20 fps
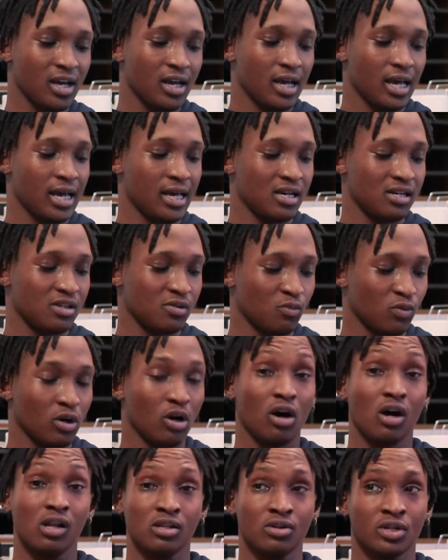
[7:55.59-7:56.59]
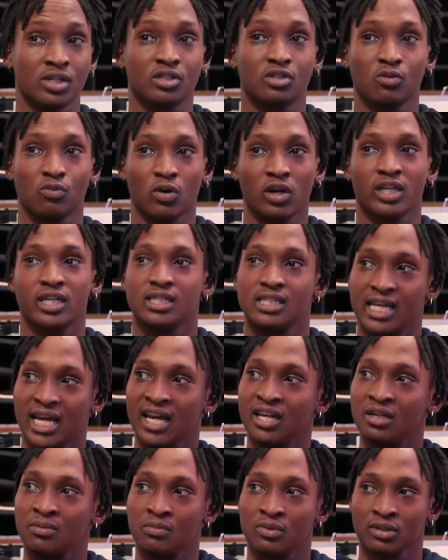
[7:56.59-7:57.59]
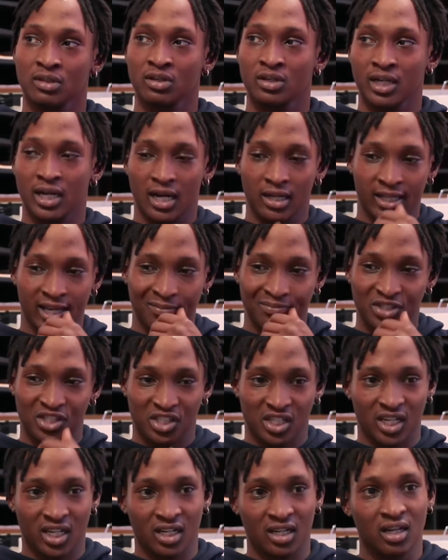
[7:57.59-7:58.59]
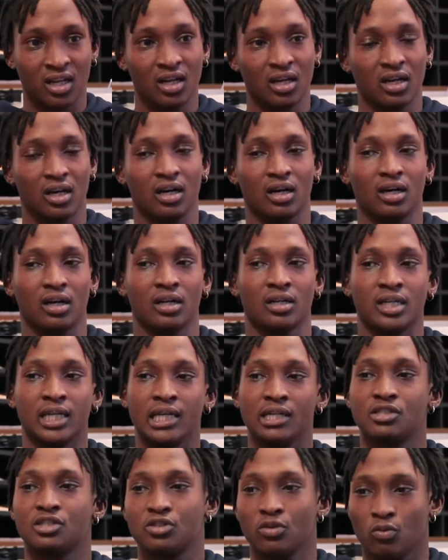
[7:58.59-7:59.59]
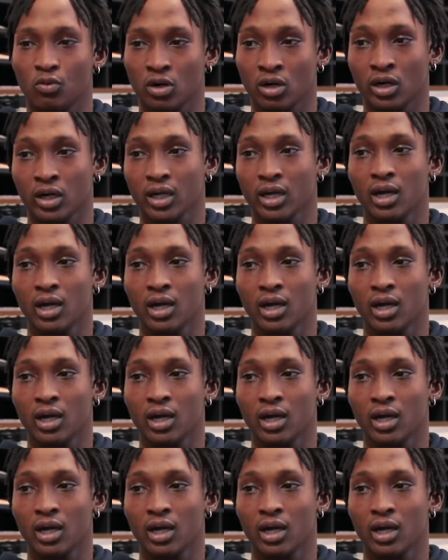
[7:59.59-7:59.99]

And we're all learning to work in tandem. We're learning how that machine needs to work,